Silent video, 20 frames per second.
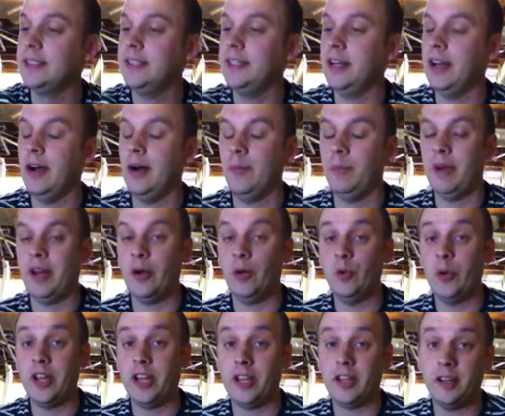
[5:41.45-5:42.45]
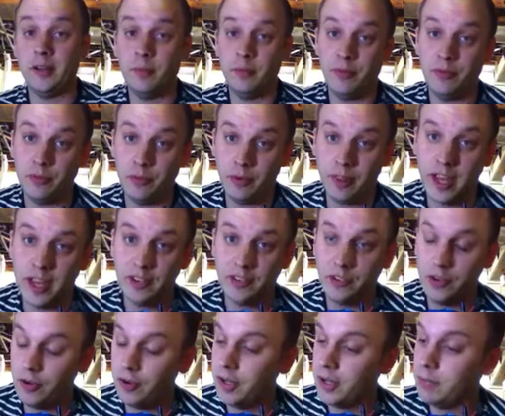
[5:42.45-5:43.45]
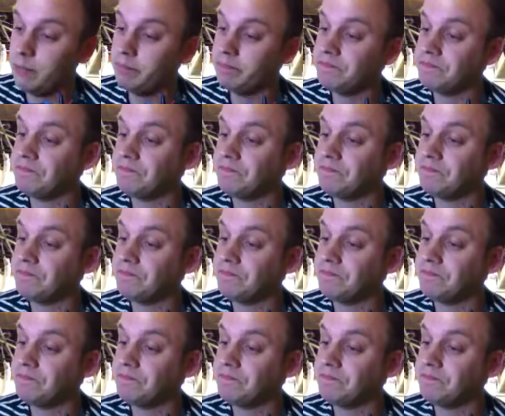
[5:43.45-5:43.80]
you know, about a week before that showed up.